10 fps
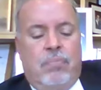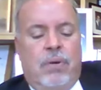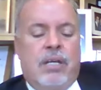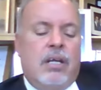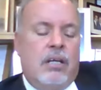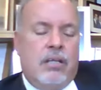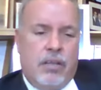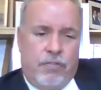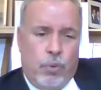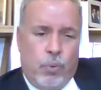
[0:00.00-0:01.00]
But
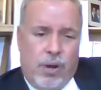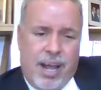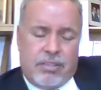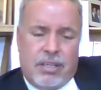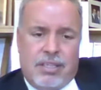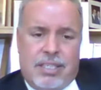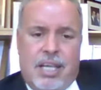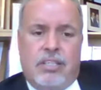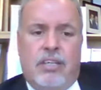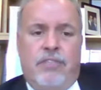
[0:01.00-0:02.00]
if you were asking, Stacy,